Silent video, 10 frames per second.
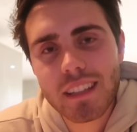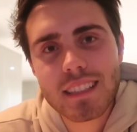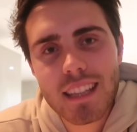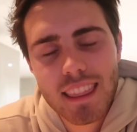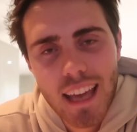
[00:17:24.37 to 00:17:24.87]

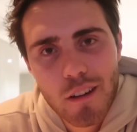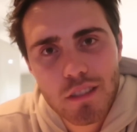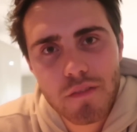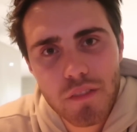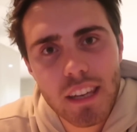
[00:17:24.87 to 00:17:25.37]
these
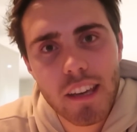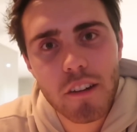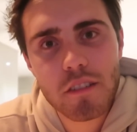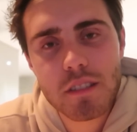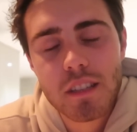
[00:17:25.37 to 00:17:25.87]
1,000
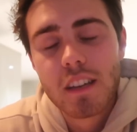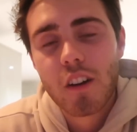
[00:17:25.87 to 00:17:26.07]
videos